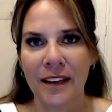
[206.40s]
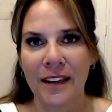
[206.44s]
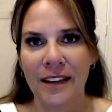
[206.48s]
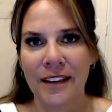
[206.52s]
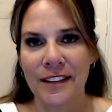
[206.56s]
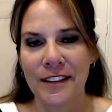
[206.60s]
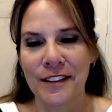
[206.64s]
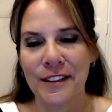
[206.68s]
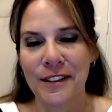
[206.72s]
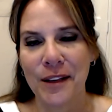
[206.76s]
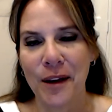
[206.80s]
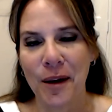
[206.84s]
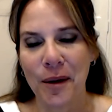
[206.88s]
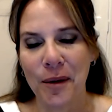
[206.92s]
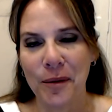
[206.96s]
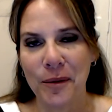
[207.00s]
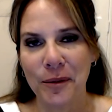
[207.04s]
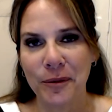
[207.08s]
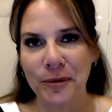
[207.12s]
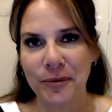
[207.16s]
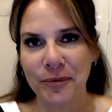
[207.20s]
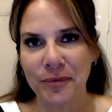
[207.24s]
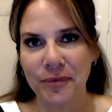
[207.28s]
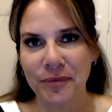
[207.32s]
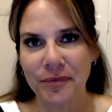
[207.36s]

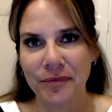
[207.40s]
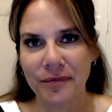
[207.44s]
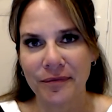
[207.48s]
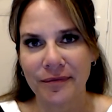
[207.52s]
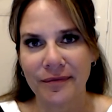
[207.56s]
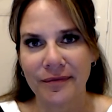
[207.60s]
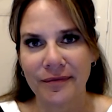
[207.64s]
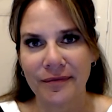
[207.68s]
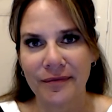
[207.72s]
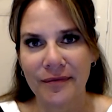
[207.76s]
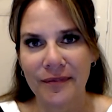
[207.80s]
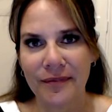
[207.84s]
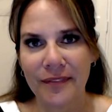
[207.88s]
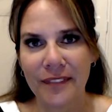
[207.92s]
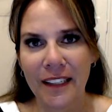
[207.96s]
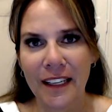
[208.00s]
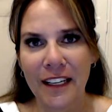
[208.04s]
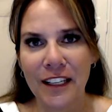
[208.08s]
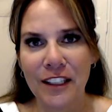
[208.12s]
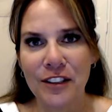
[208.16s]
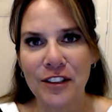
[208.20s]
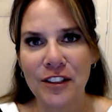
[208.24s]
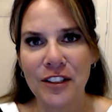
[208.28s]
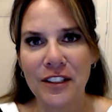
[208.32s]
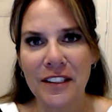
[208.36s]
So I
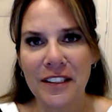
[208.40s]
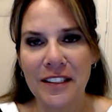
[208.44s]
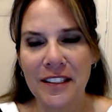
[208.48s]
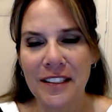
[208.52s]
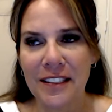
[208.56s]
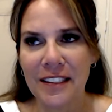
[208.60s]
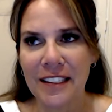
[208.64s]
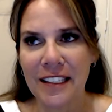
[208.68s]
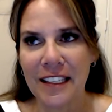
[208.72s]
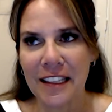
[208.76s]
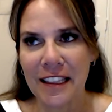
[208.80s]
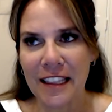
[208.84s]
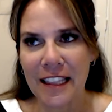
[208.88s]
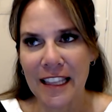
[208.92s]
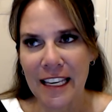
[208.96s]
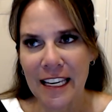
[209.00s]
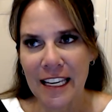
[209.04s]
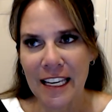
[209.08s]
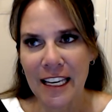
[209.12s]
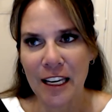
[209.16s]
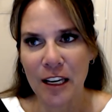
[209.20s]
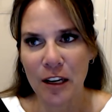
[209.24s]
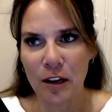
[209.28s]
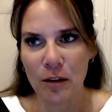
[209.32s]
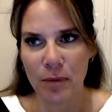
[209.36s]
just, in
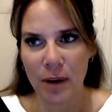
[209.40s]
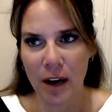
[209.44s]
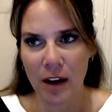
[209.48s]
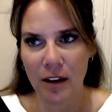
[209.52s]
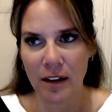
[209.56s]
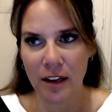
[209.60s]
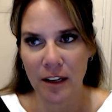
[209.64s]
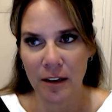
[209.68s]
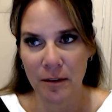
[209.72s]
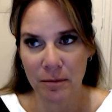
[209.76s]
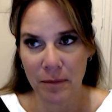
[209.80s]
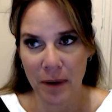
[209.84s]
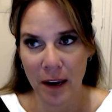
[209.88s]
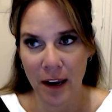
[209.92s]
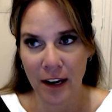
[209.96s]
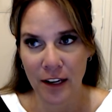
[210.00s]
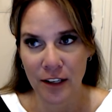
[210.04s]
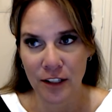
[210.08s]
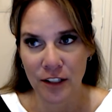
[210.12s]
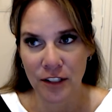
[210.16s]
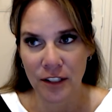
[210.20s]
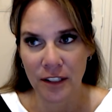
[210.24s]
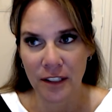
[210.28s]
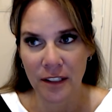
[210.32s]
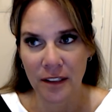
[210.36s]
thinking about
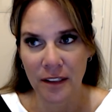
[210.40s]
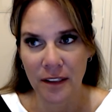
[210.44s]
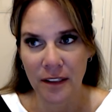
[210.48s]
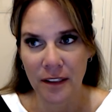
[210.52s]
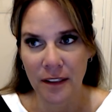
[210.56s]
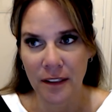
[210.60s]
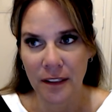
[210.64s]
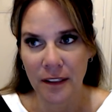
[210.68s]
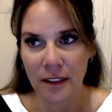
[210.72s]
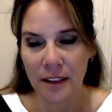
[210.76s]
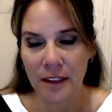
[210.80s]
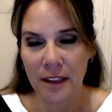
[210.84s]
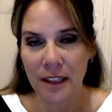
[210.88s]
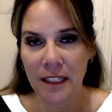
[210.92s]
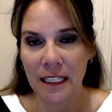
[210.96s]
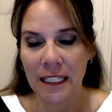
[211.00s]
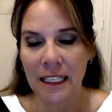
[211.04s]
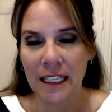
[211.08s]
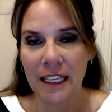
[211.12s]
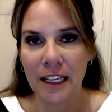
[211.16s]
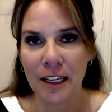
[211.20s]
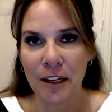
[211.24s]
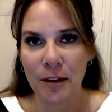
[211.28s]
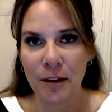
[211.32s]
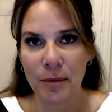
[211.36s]
compassion and
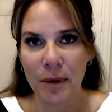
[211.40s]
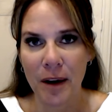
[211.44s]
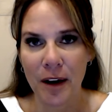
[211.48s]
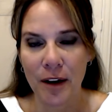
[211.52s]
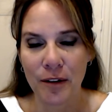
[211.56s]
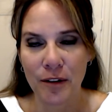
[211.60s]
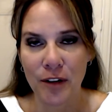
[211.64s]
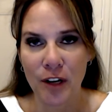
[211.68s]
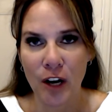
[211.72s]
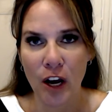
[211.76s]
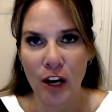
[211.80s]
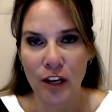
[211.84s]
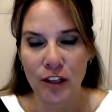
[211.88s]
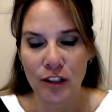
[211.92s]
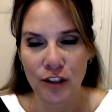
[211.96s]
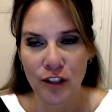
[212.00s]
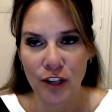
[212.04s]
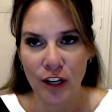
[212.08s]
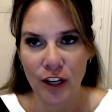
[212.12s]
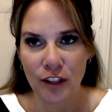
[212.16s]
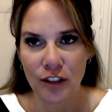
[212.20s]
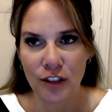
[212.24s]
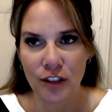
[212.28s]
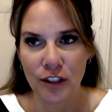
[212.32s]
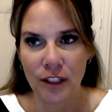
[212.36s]
thinking about not
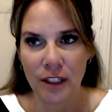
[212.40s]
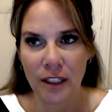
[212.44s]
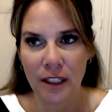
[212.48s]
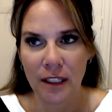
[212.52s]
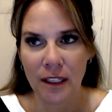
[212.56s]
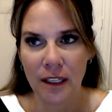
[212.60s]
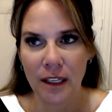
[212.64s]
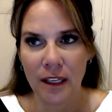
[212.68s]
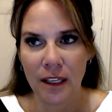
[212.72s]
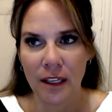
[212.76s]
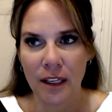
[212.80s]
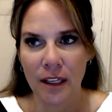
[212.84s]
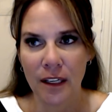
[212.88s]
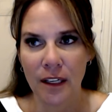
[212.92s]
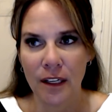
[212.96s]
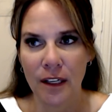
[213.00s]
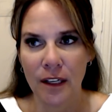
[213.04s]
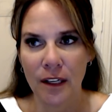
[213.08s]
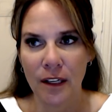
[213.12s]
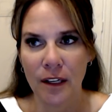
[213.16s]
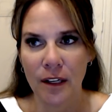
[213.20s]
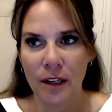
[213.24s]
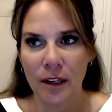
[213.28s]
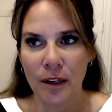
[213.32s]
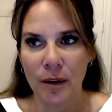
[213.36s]
judging,
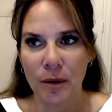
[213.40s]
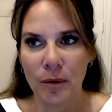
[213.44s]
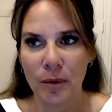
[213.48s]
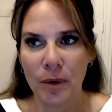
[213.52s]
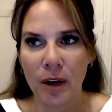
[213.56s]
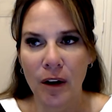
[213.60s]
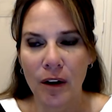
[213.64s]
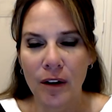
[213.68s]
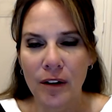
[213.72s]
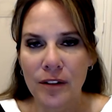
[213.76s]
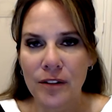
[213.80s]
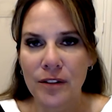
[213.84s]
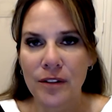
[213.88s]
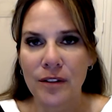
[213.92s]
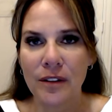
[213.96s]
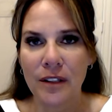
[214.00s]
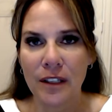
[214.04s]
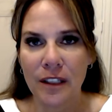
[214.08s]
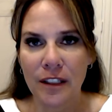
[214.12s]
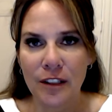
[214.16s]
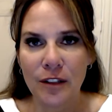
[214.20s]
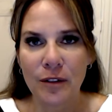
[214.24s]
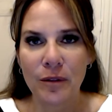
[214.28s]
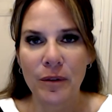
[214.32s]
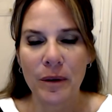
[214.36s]
we also
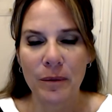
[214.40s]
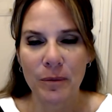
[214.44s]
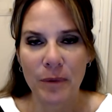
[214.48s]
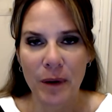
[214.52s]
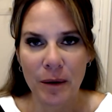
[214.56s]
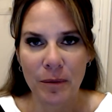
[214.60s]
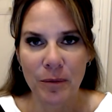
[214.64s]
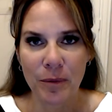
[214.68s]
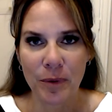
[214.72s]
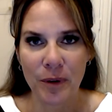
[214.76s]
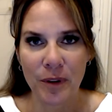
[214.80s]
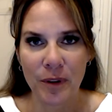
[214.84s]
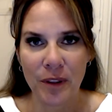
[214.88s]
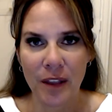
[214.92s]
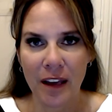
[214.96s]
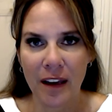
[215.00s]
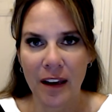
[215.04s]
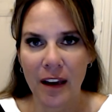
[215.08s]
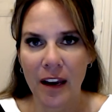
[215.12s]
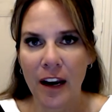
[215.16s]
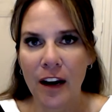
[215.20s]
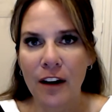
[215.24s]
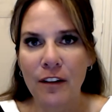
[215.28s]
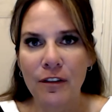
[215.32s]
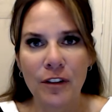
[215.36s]
need to remember that
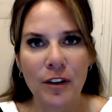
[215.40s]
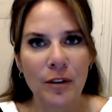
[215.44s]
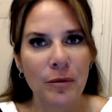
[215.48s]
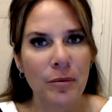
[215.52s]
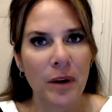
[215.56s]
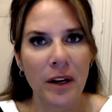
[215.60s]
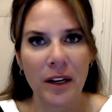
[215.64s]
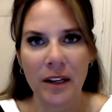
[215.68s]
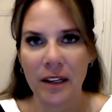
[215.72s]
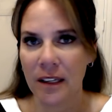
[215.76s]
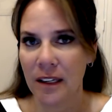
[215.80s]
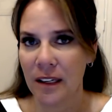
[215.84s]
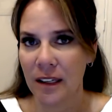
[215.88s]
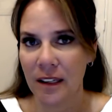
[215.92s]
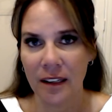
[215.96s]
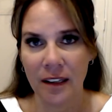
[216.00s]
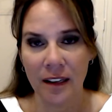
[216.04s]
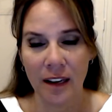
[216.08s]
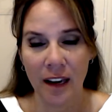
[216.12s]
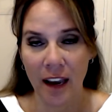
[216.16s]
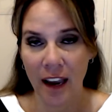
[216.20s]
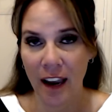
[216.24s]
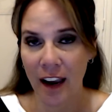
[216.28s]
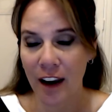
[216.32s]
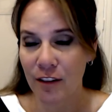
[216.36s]
everybody,
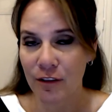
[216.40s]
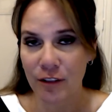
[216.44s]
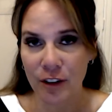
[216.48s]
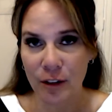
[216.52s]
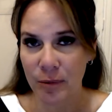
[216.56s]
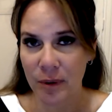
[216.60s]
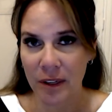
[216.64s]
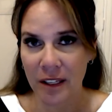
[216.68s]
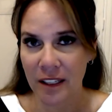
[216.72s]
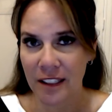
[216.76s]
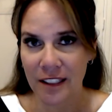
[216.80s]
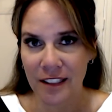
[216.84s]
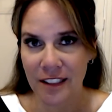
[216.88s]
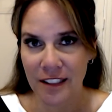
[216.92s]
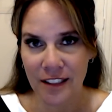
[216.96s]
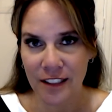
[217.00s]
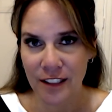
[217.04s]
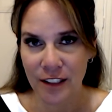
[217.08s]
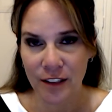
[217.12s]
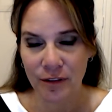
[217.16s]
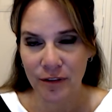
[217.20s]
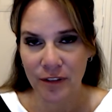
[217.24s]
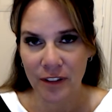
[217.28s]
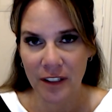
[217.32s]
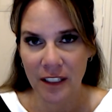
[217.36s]
everybody is
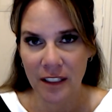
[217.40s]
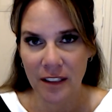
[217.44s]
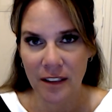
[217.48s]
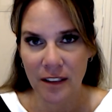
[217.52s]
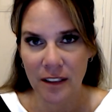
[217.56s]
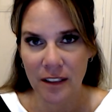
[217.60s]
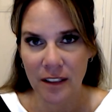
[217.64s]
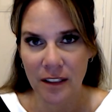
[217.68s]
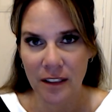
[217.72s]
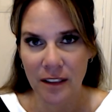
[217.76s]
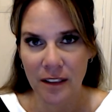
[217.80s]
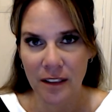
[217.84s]
different.